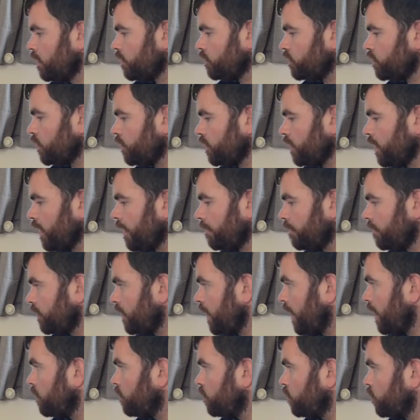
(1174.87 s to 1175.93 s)
so yeah
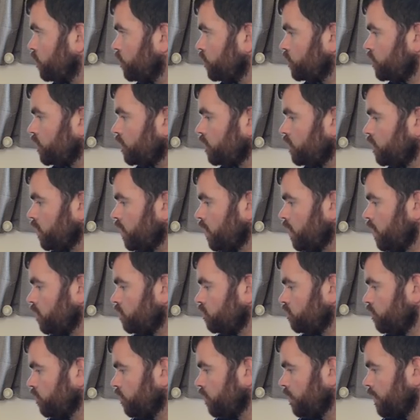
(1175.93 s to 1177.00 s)
that was
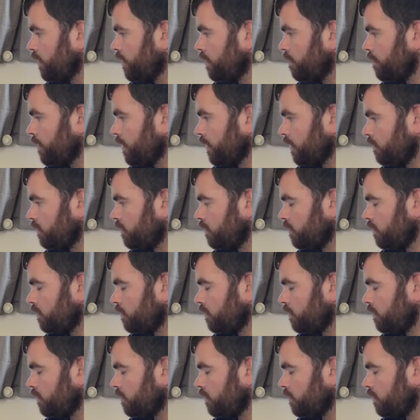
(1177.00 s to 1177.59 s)
really a big